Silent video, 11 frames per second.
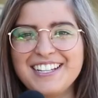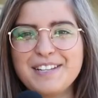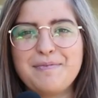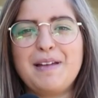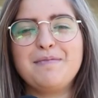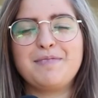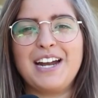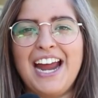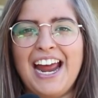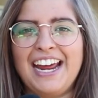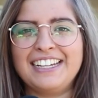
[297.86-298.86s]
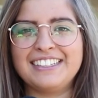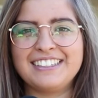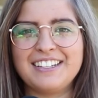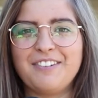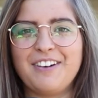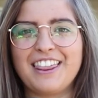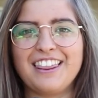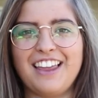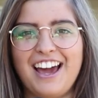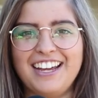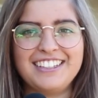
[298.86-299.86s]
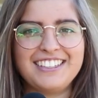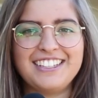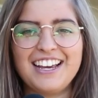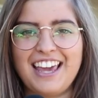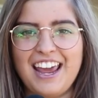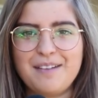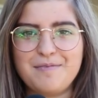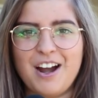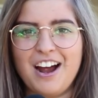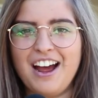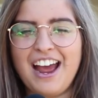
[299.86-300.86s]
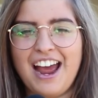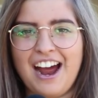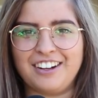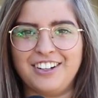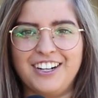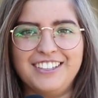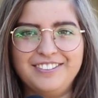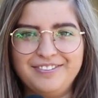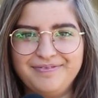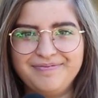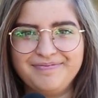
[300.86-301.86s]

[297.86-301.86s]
This has been Bri Hayes with Lights, Camera, Akron.